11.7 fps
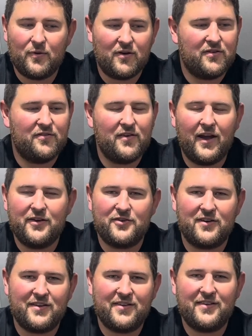worth of
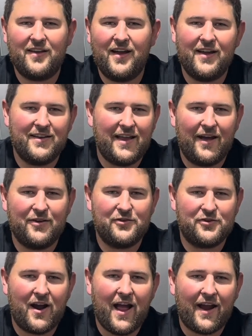nitrous down
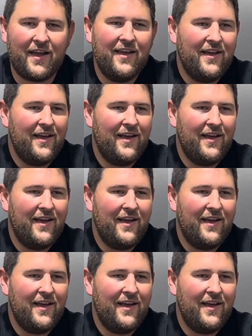track.